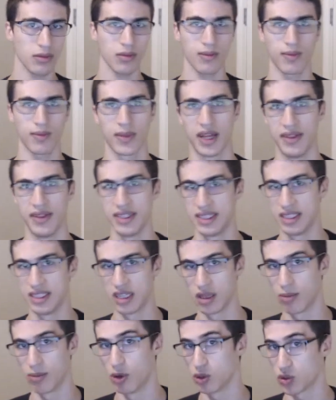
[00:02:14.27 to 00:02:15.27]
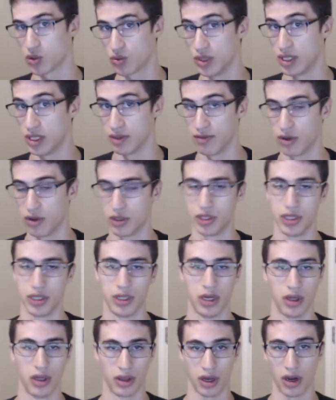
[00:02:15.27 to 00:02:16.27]
And this is on the most recent version,
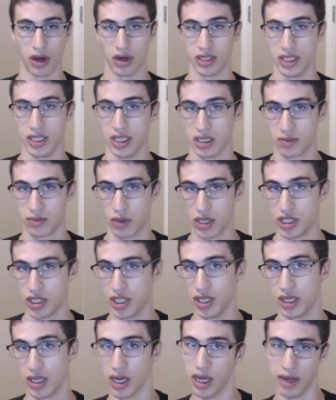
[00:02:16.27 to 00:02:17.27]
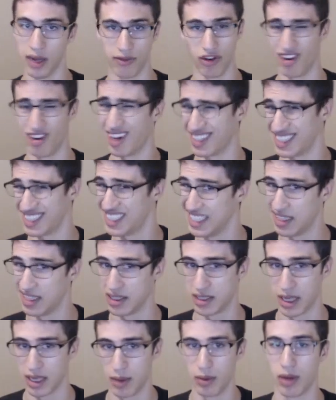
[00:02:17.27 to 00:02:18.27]
the Garcia spreadsheet. If you're not seeing the
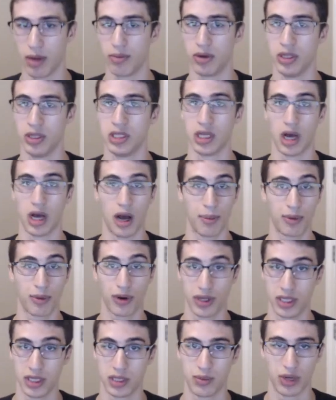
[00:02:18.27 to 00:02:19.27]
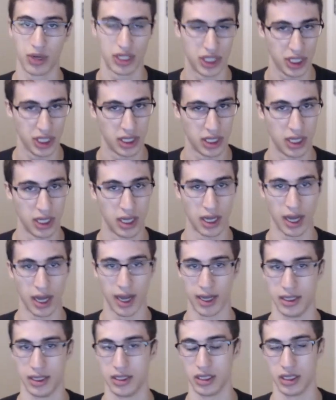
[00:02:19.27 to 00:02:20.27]
same numbers, upgrade the spreadsheet,
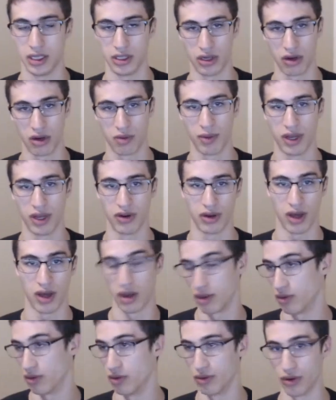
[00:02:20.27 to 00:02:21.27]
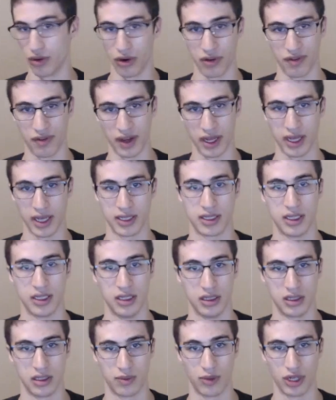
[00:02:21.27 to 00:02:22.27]
as Darkmantle got a little nerf, I guess, in
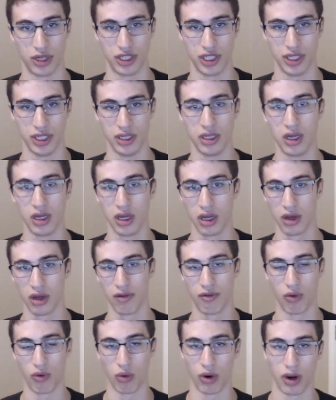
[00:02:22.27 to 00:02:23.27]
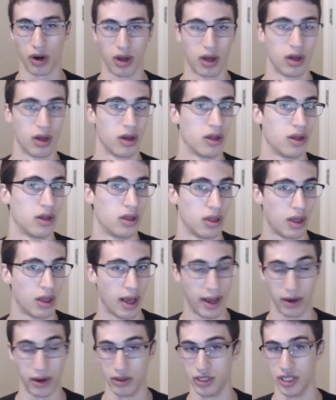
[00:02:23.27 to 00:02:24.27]
the spreadsheet for
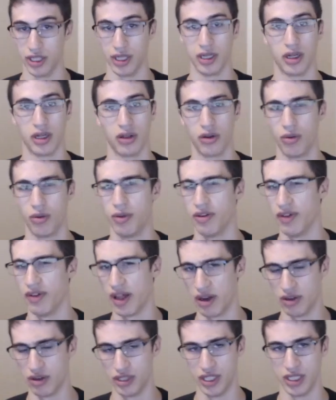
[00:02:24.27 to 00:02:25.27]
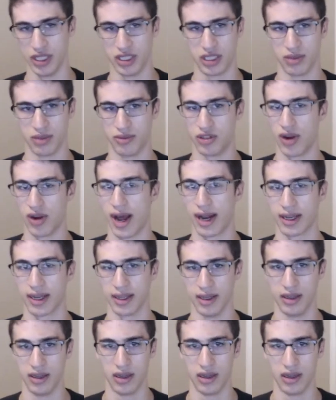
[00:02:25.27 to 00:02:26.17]
energy. A little bit of energy is subtracted,